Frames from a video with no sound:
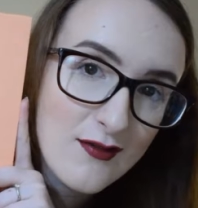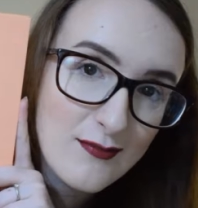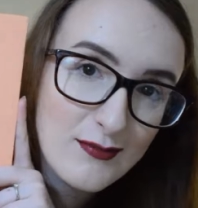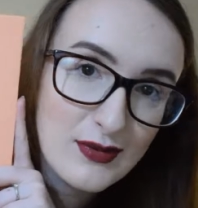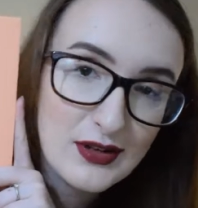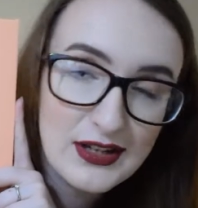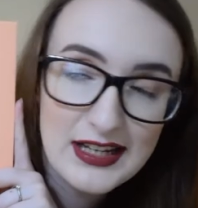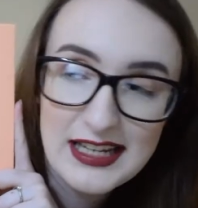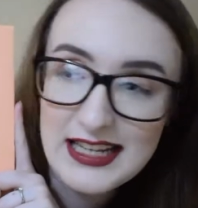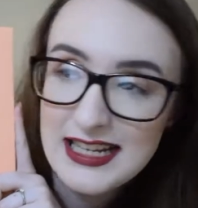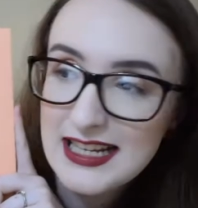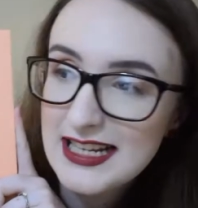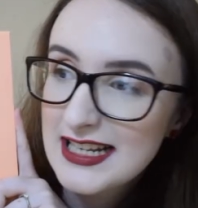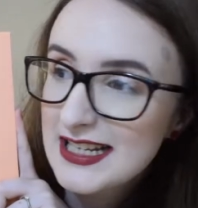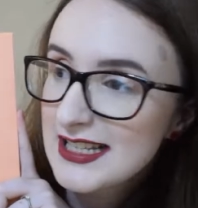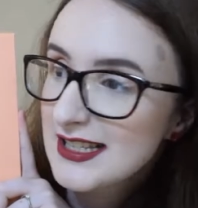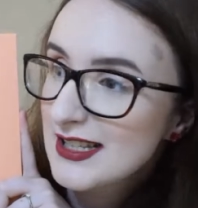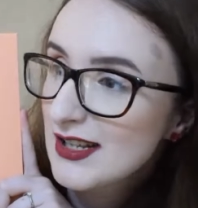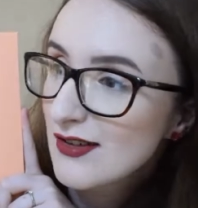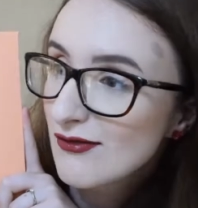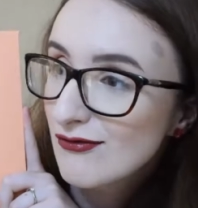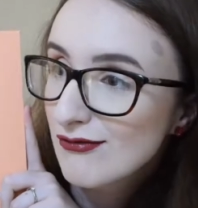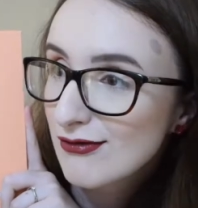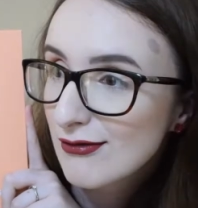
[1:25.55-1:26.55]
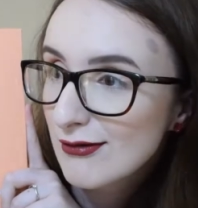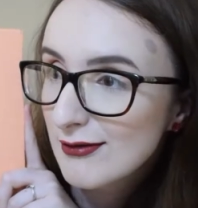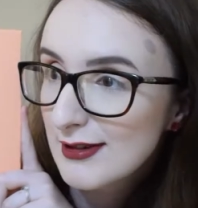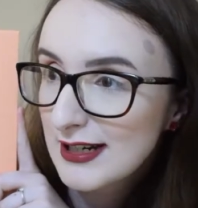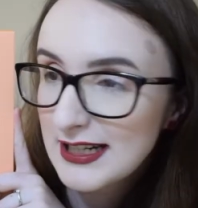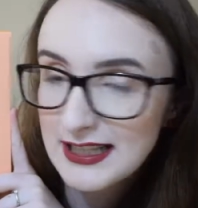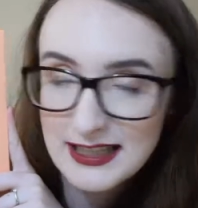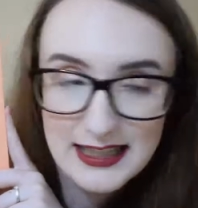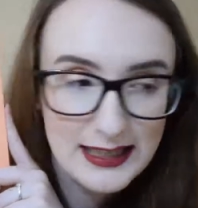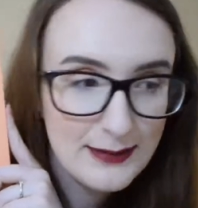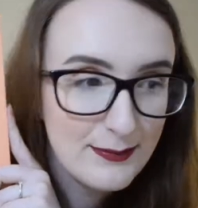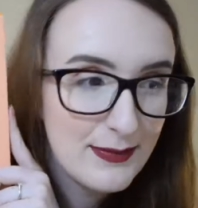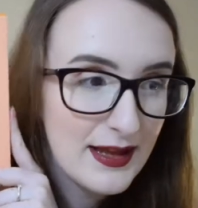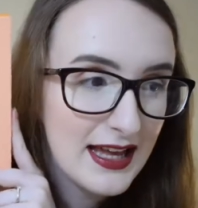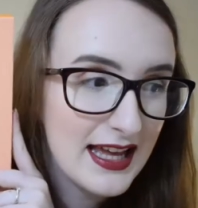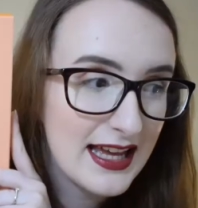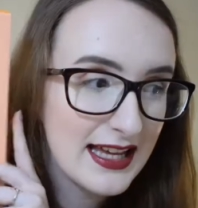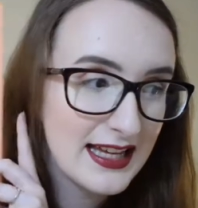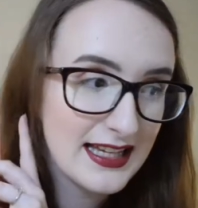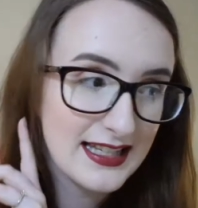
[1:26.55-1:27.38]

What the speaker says: But it is really big.